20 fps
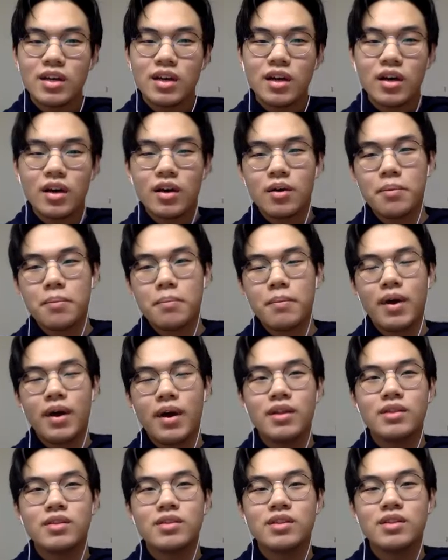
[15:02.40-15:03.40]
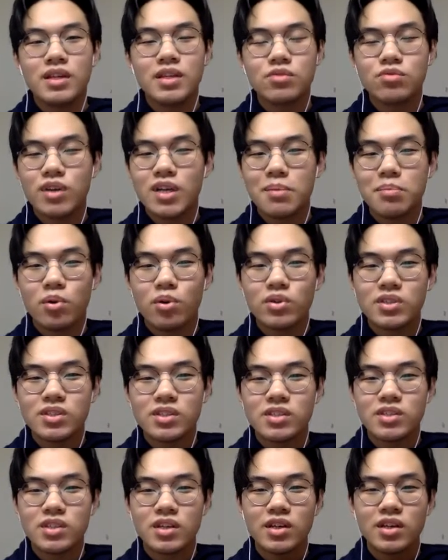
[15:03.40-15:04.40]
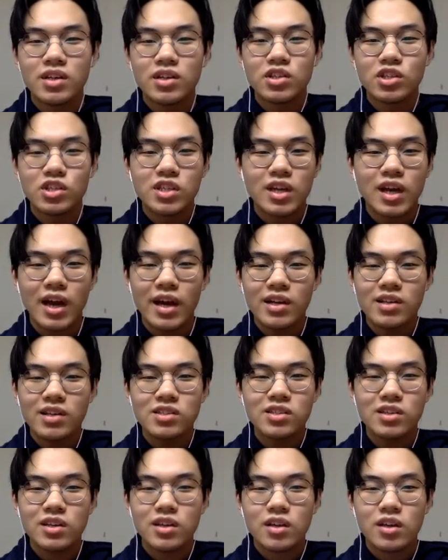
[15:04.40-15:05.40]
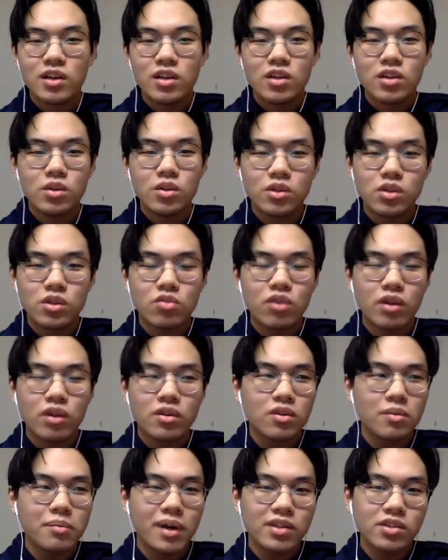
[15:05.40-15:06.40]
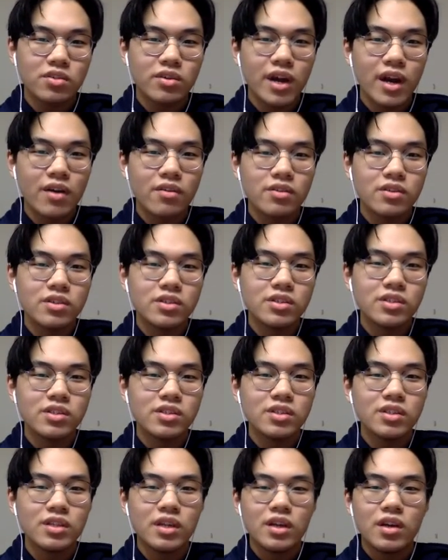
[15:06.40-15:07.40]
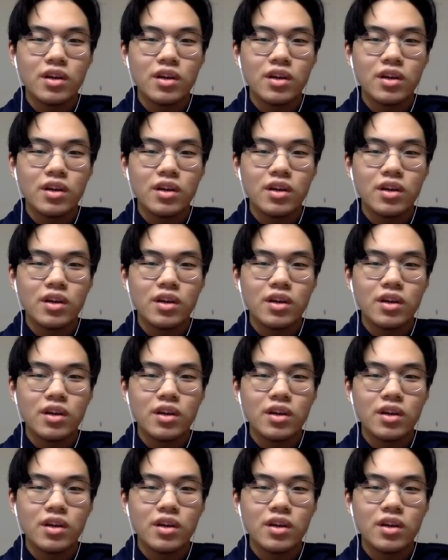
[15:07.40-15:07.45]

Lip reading: and it's really important to just catch, the grammatical errors,